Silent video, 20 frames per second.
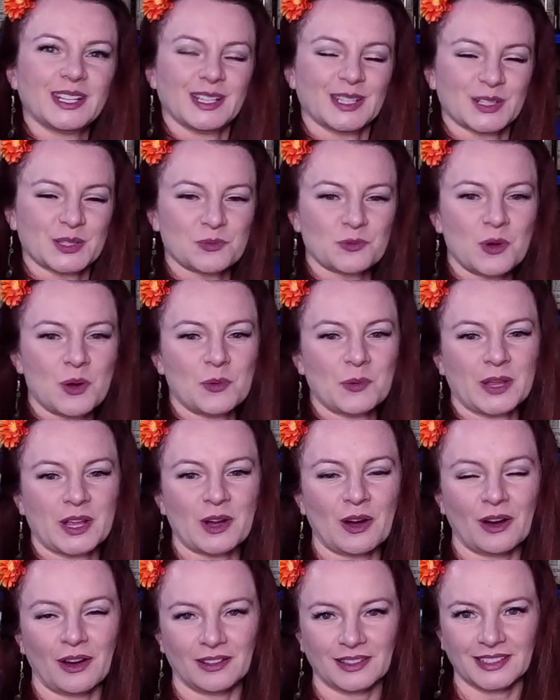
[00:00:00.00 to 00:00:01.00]
is what we
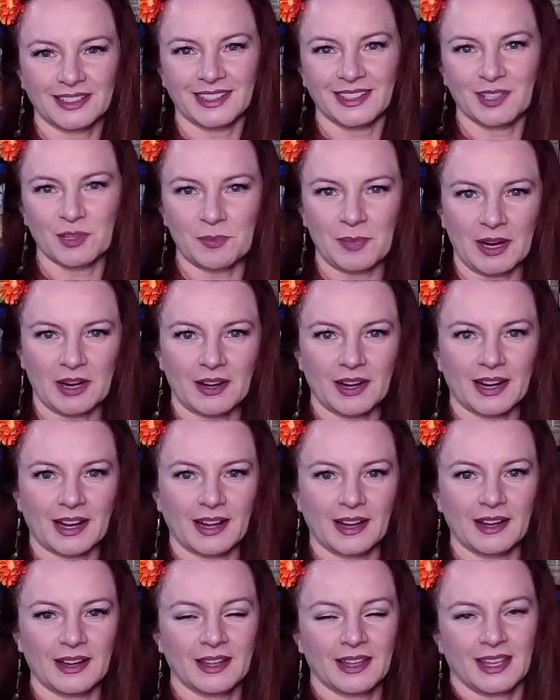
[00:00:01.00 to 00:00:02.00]
call it in
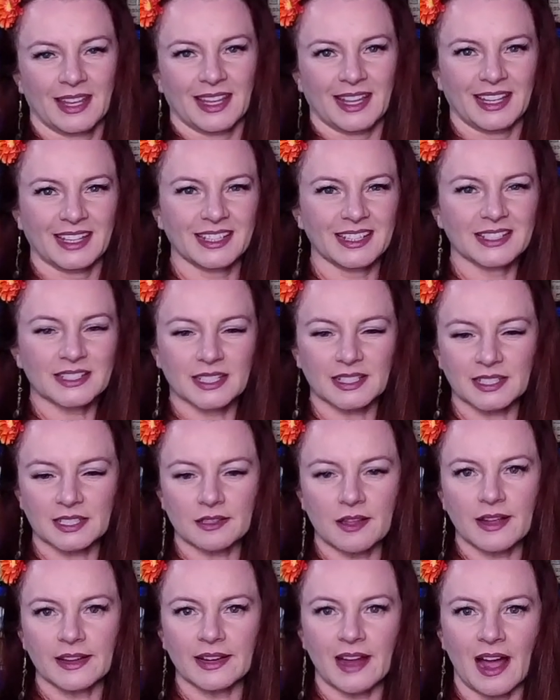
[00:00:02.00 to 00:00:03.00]
America. It is a
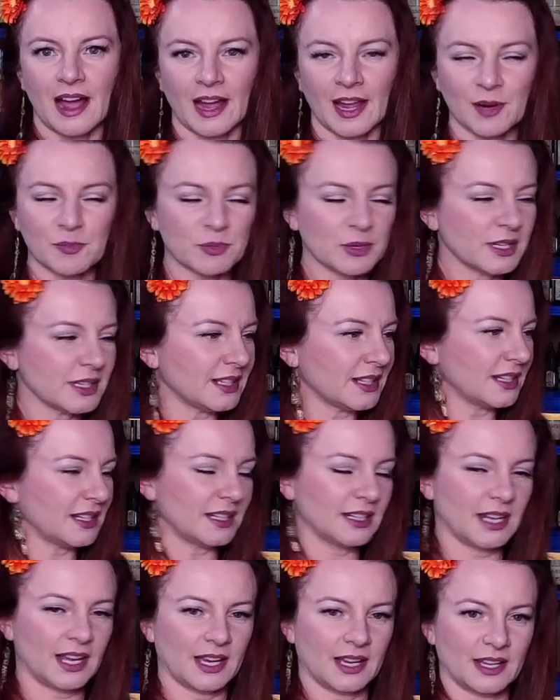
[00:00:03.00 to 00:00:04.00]
slight hybrid,
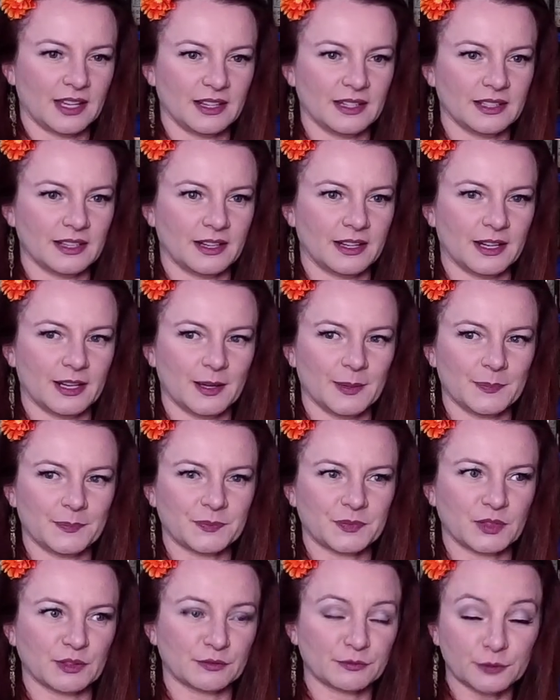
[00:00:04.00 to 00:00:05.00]
and
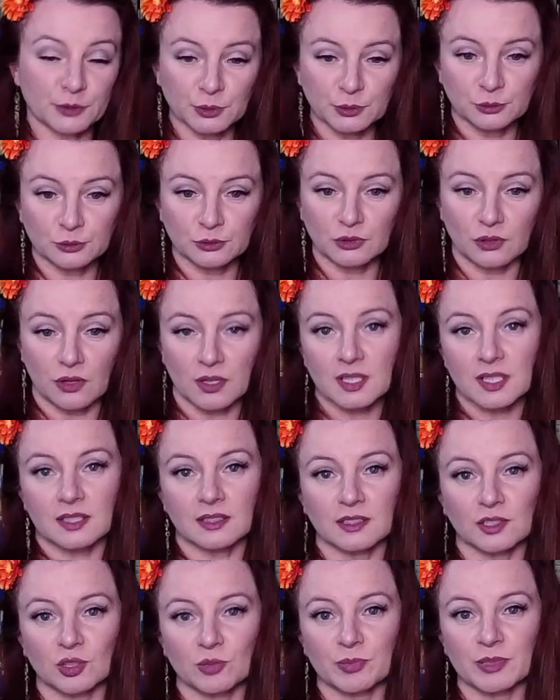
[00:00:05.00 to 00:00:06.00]
the fruit looks a
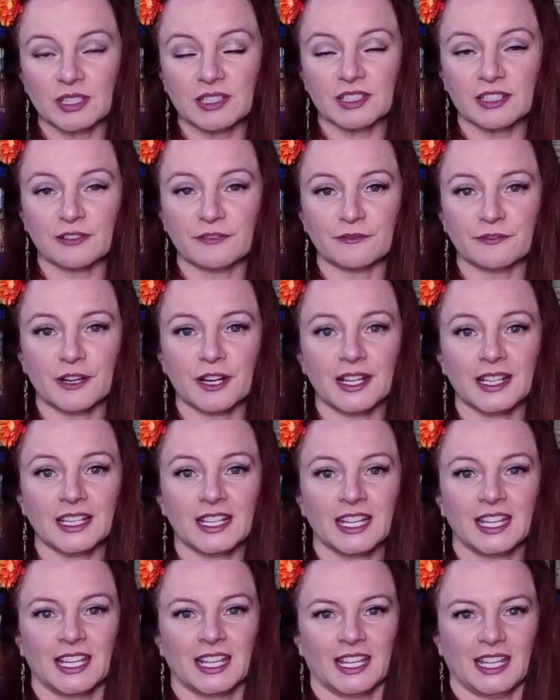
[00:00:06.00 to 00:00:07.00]
little bit different,
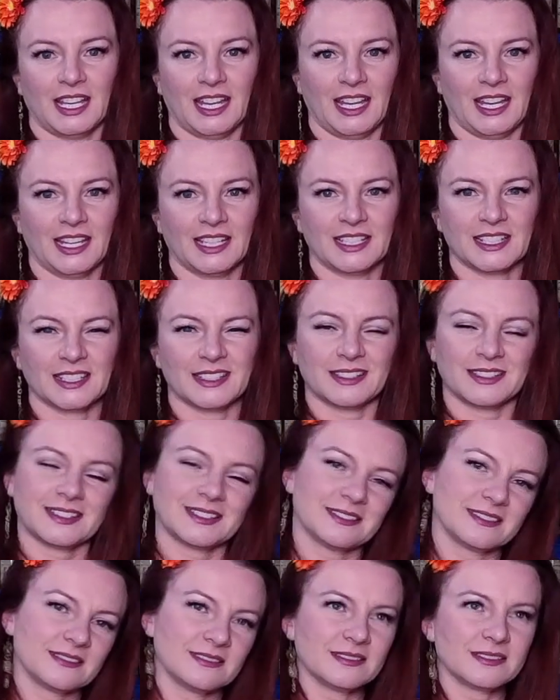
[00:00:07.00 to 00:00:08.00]
and it
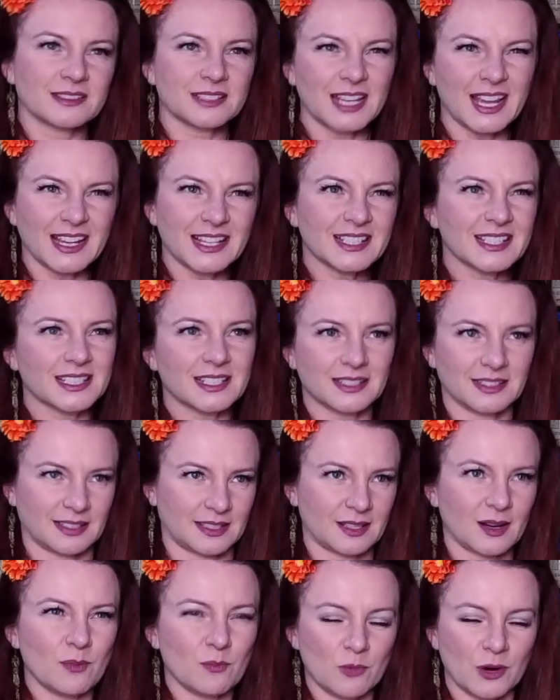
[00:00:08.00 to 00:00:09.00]
tastes
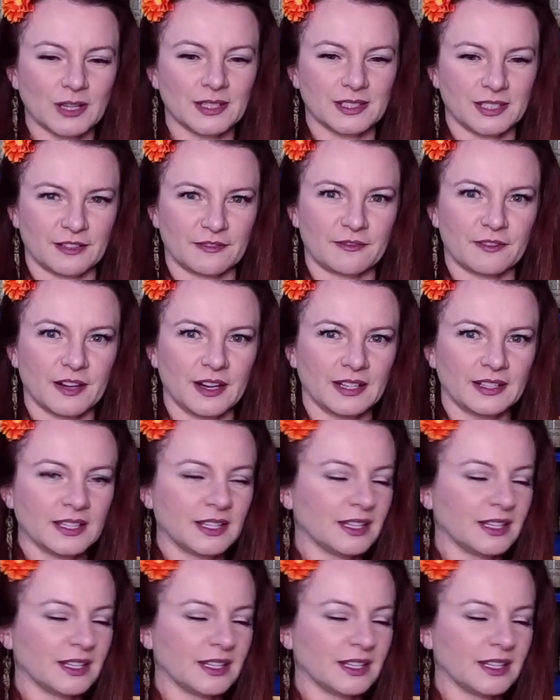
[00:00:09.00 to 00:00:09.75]
somewhat different.